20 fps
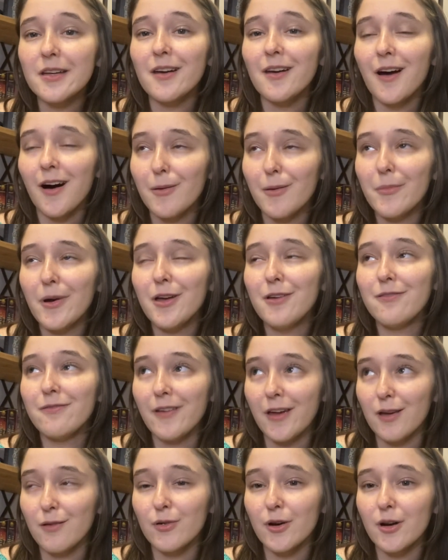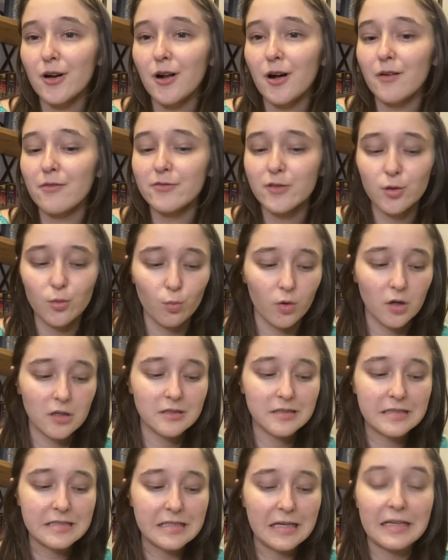not my favorite of the
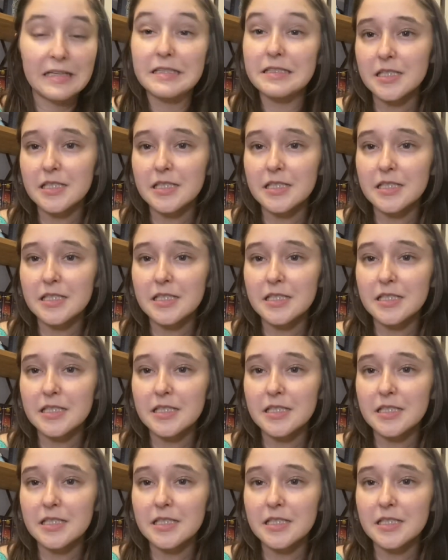ones that I